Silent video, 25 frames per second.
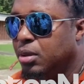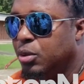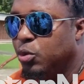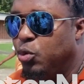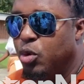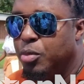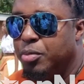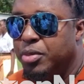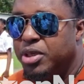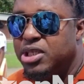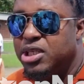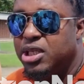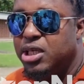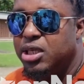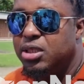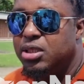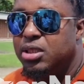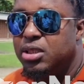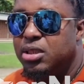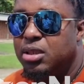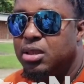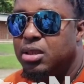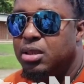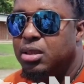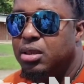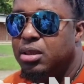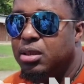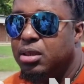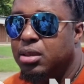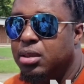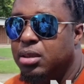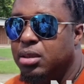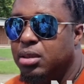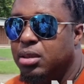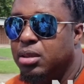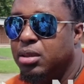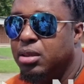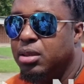Where my son is.
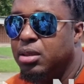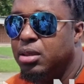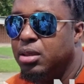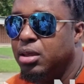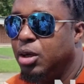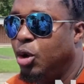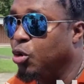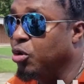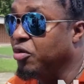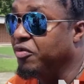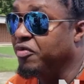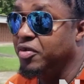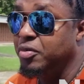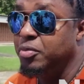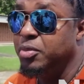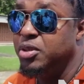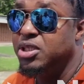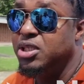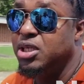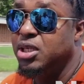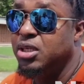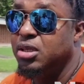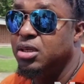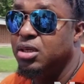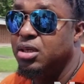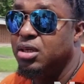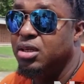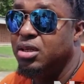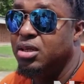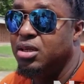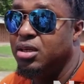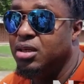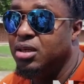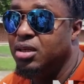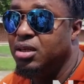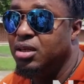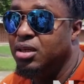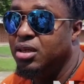Horrifying, my
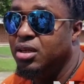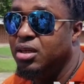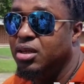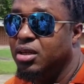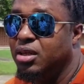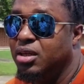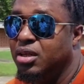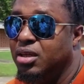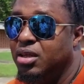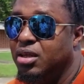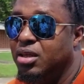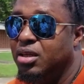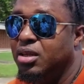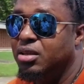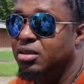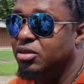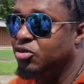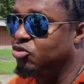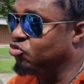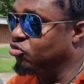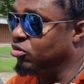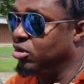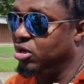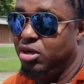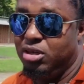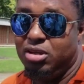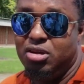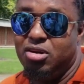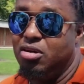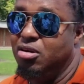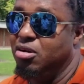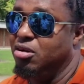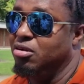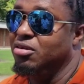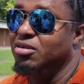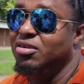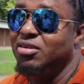son. Straight up.